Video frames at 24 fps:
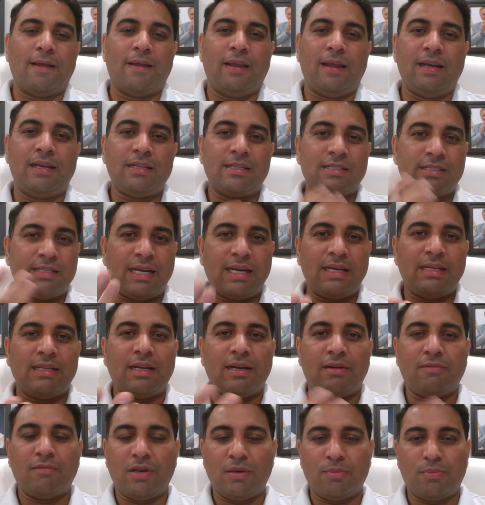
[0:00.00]
It is said
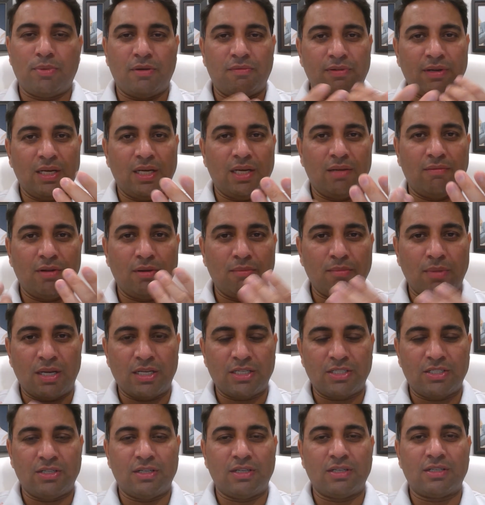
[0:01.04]
that when perfect living
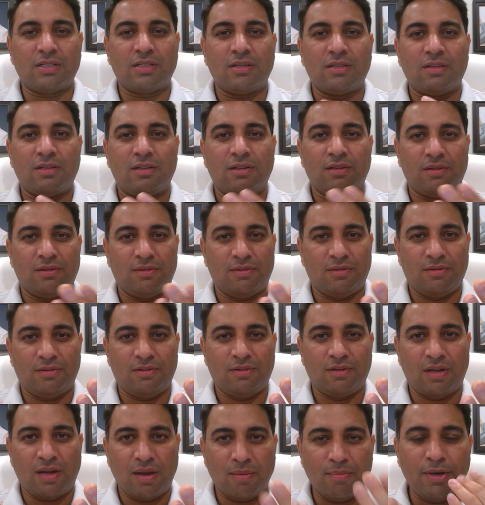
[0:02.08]
masters
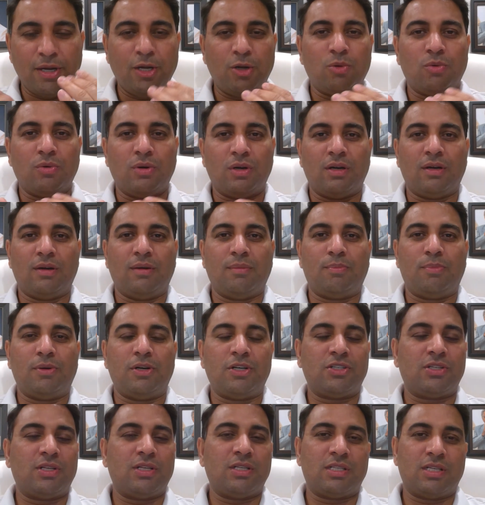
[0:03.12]
come into a
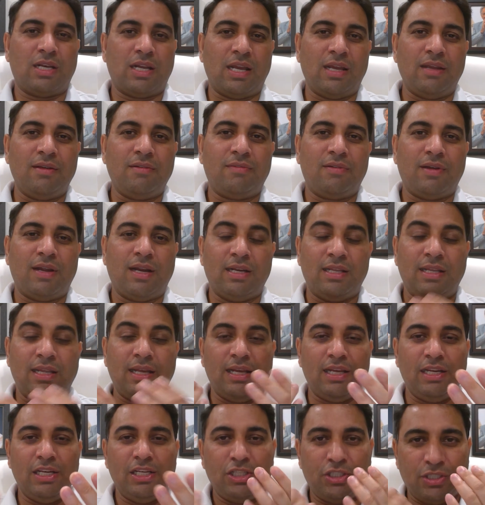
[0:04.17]
person's life and they
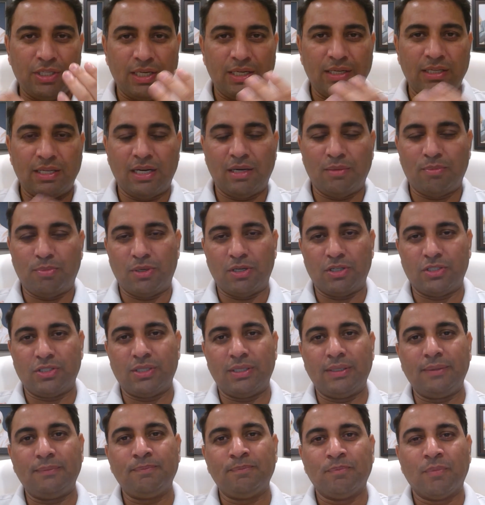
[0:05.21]
initiate that
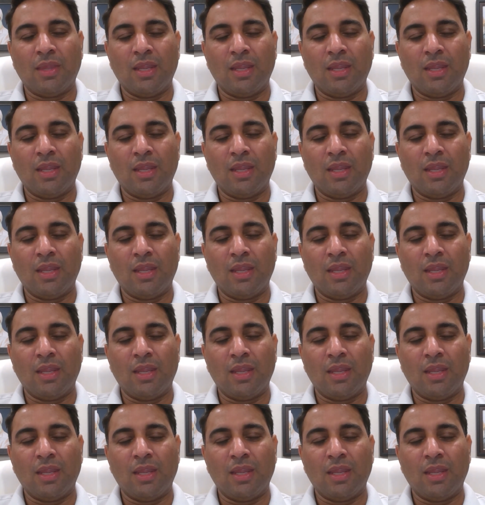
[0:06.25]
person,